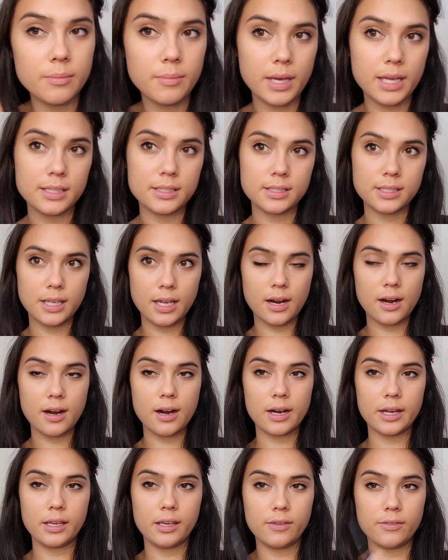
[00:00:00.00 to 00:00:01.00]
the
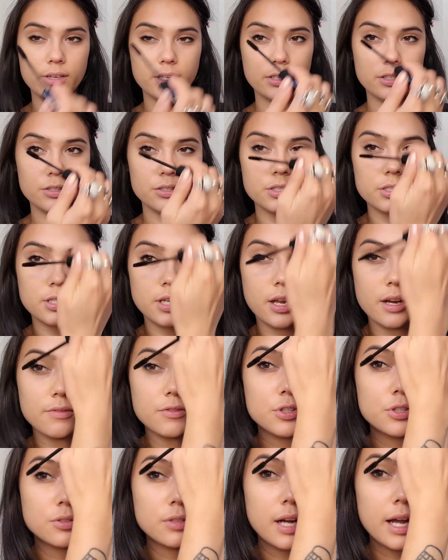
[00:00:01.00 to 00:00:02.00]
mascara even, you're just kind
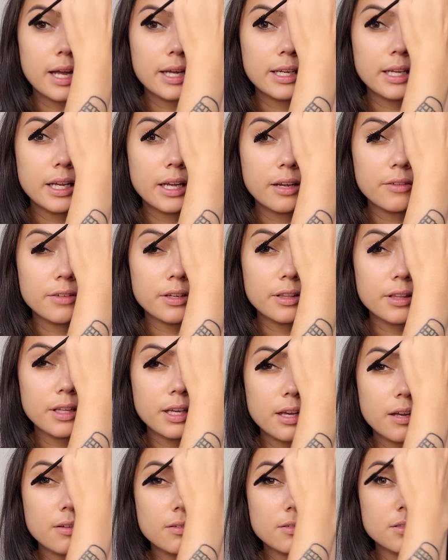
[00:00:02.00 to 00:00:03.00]
of dragging
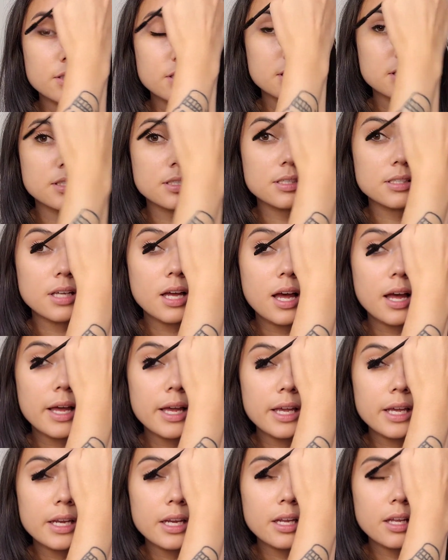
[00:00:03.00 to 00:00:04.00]
everything out to the
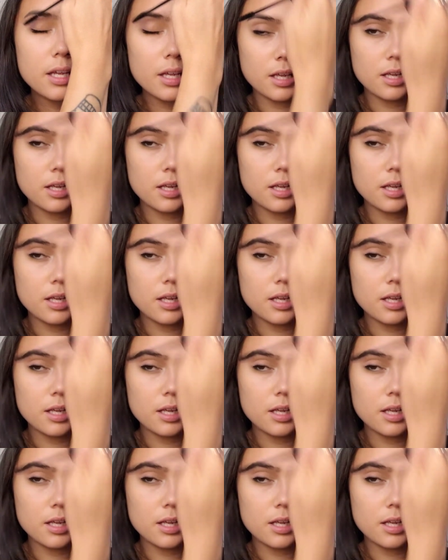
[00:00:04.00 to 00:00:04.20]
side.